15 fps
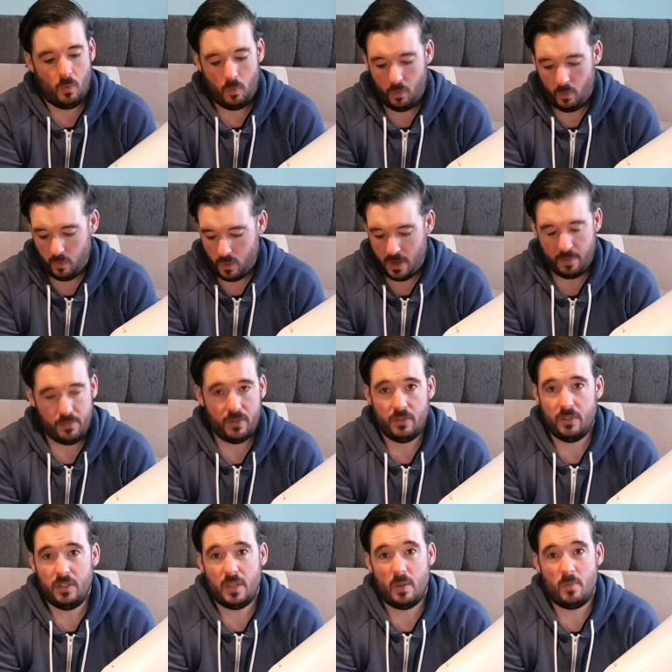What I'm using
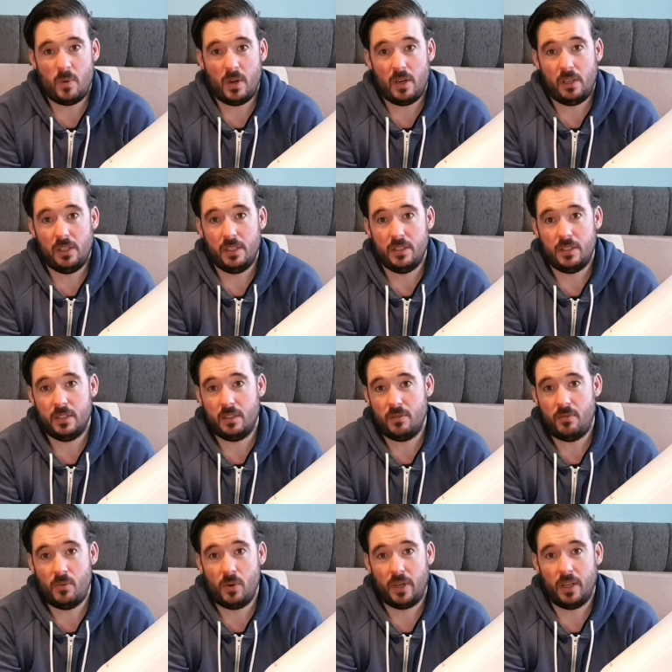temporarily is just a
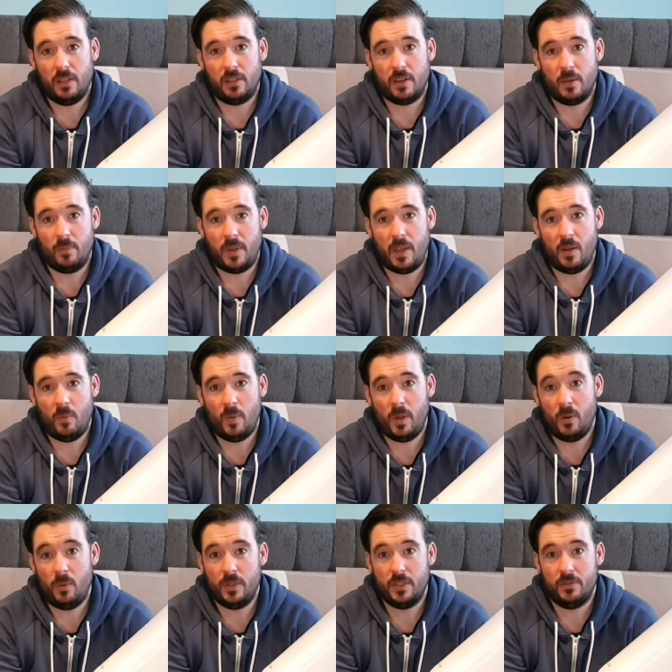4 kilogram kettlebell,
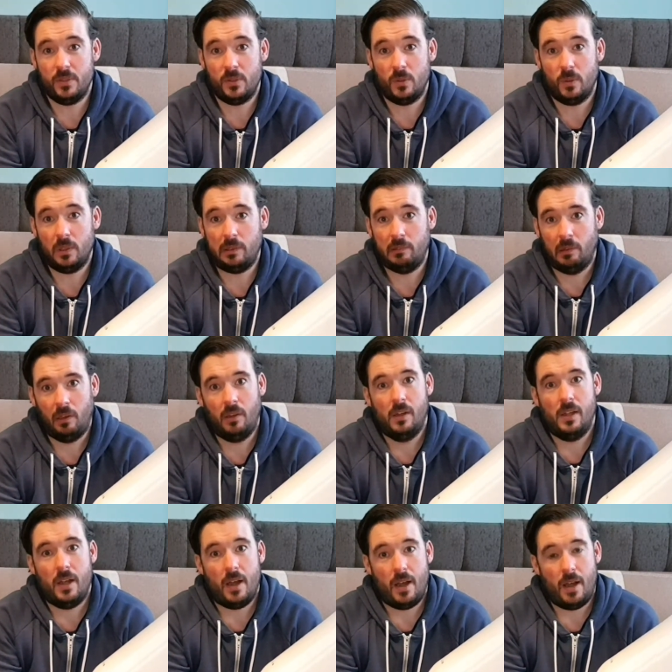which I've stolen,
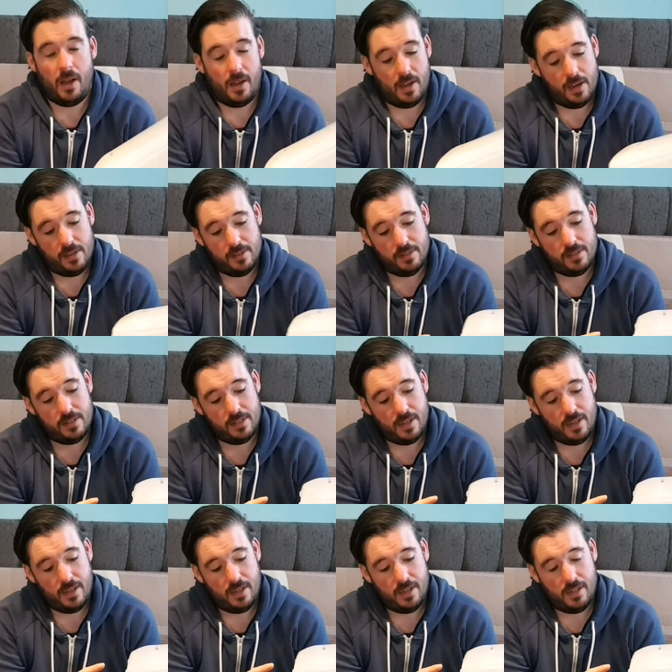and
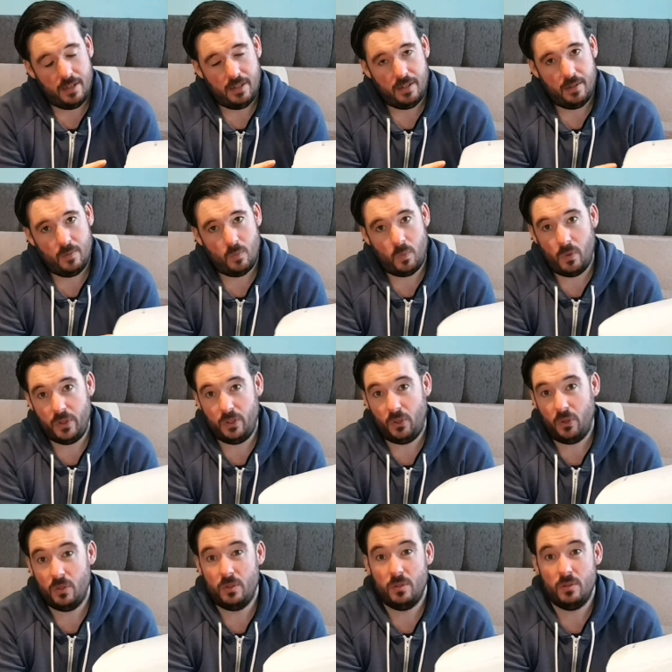what you
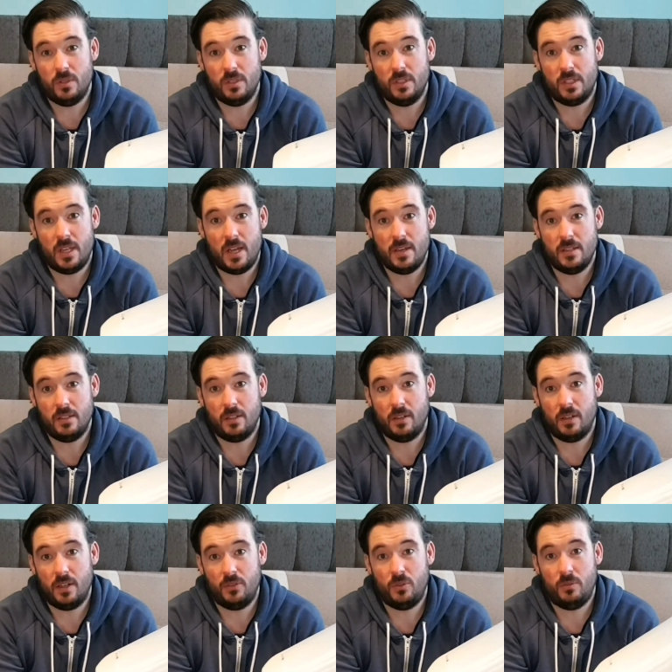could use instead is
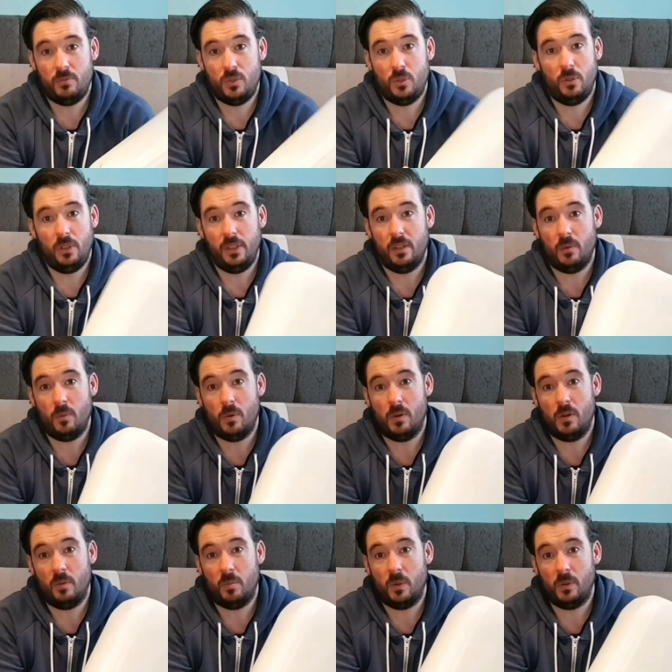a 2 litre water
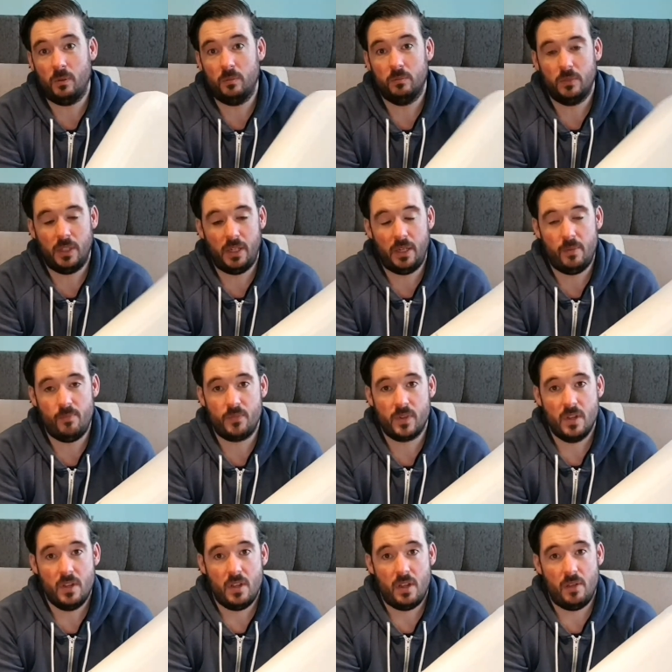bottle.
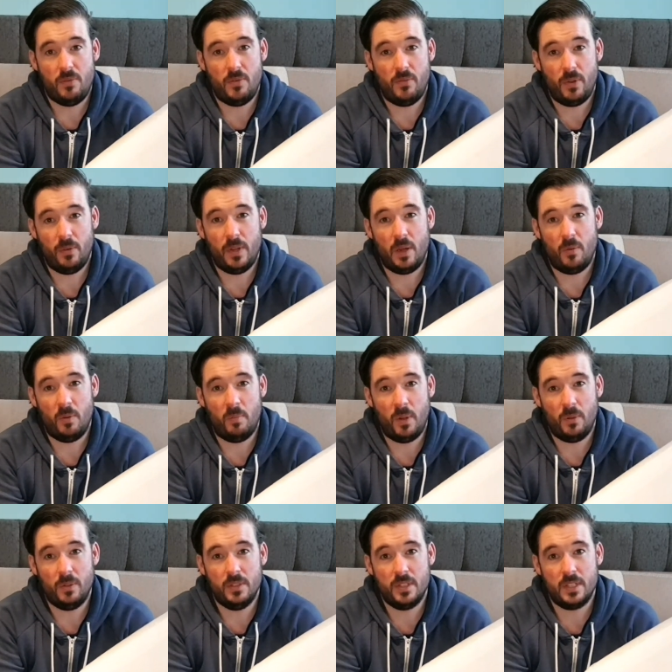If you filled that with
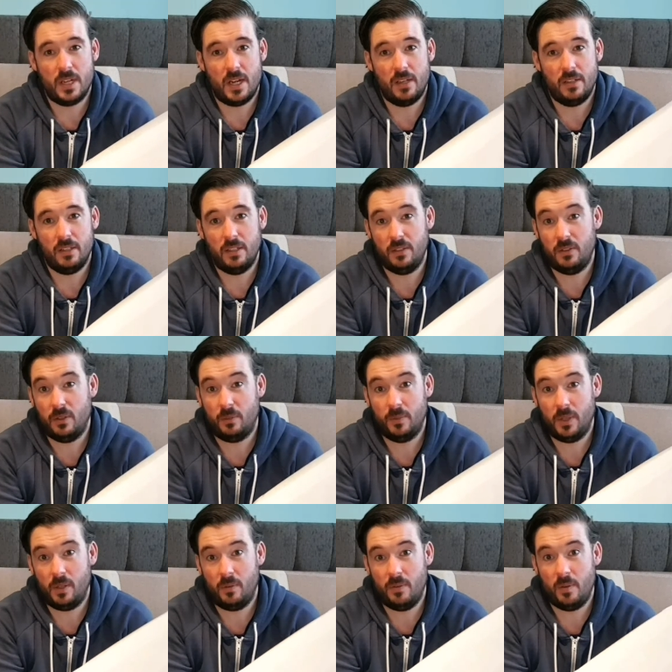building sand and then topped it
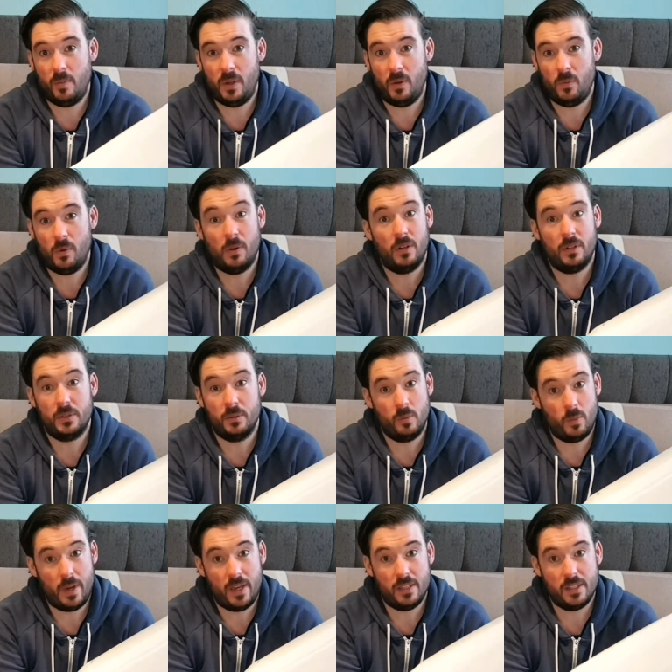up with a bit of water, sort of
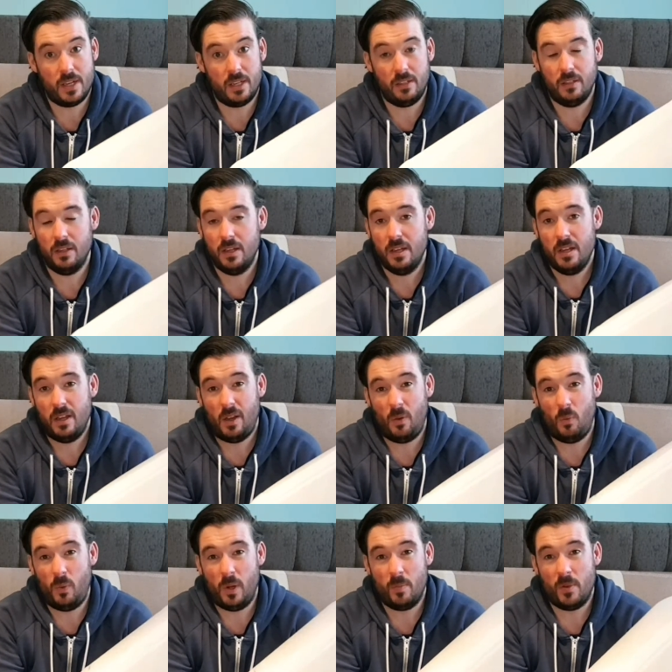wet sand, it would
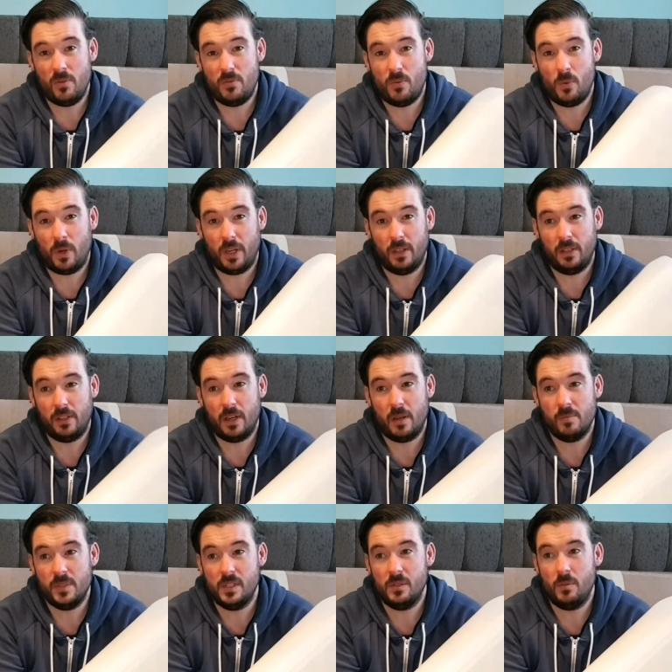weigh about 4
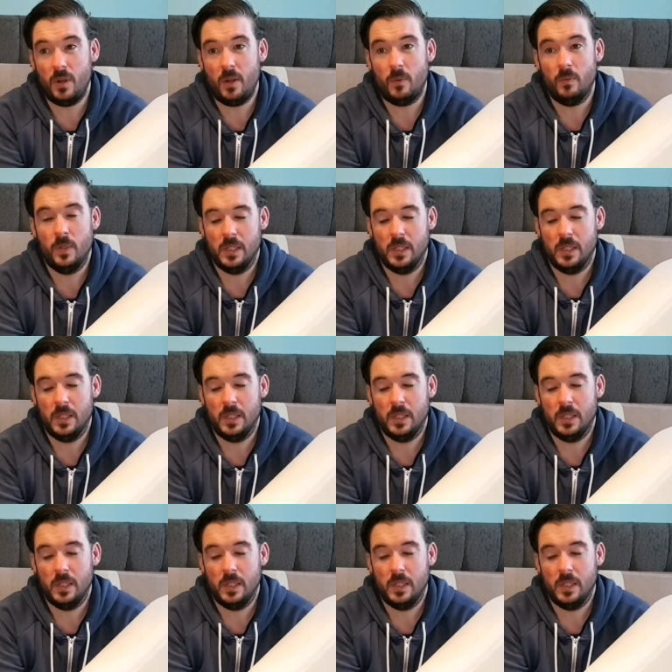kilograms as well.